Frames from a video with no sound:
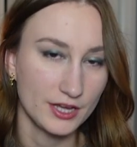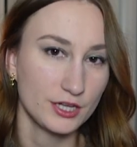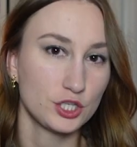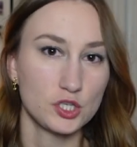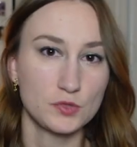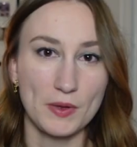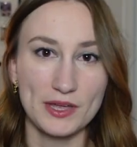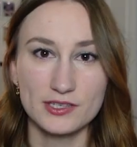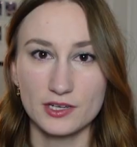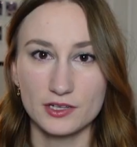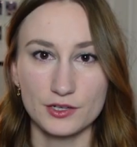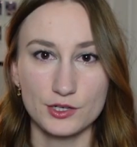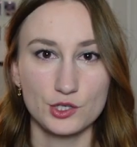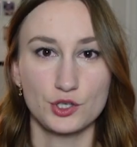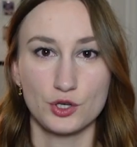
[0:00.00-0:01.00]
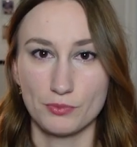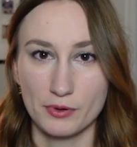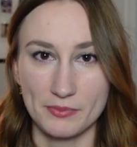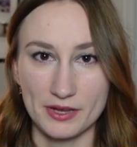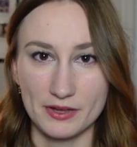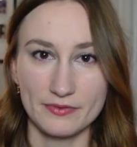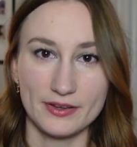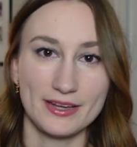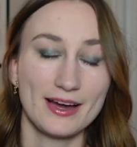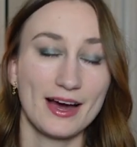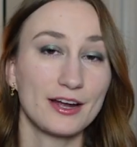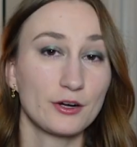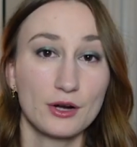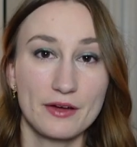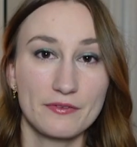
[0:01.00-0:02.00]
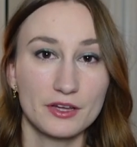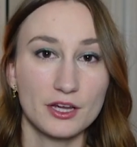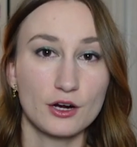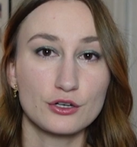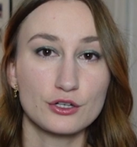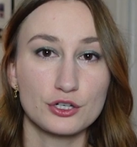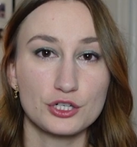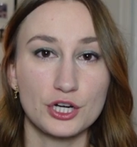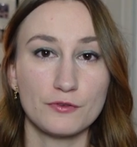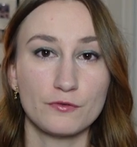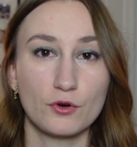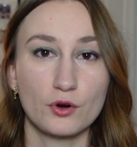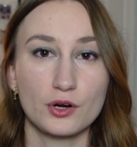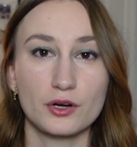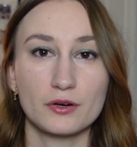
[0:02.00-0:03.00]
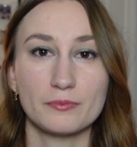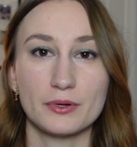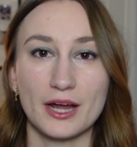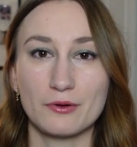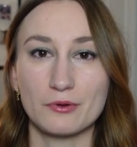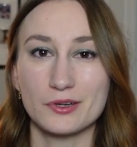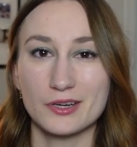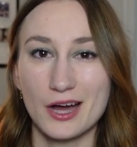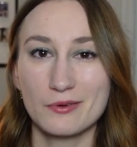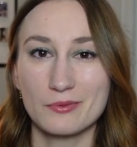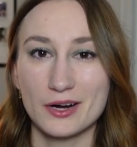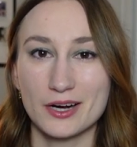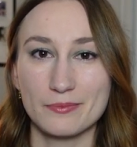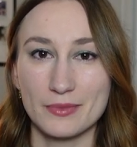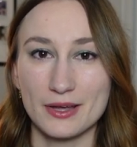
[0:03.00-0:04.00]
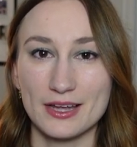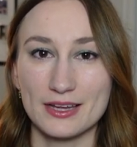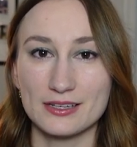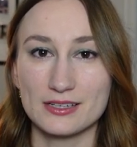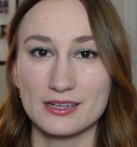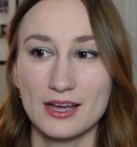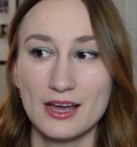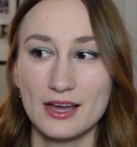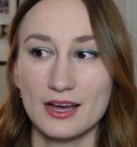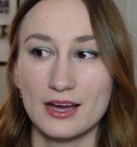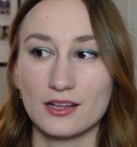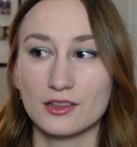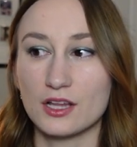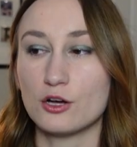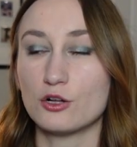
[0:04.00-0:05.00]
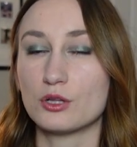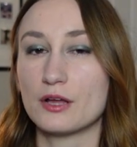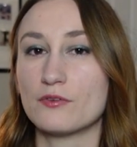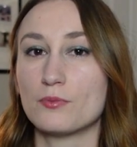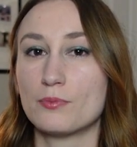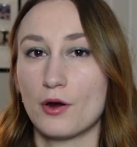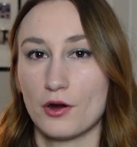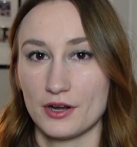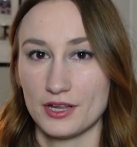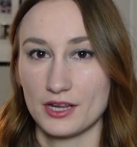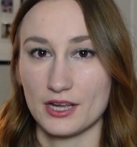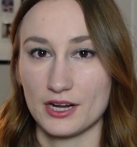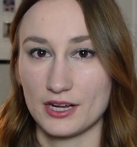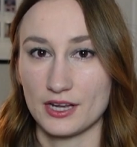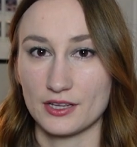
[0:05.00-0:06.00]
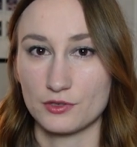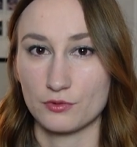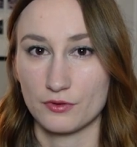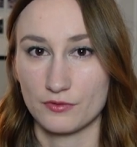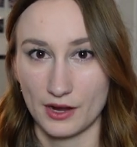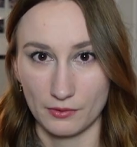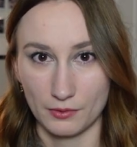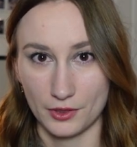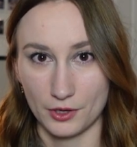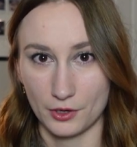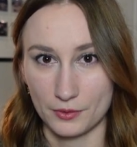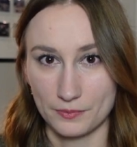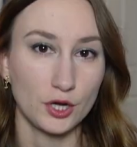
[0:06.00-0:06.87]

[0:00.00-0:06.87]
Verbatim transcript: She's basically super beefy. I don't have a character sheet for her, but I would not recommend a low-level party getting into a fight with her.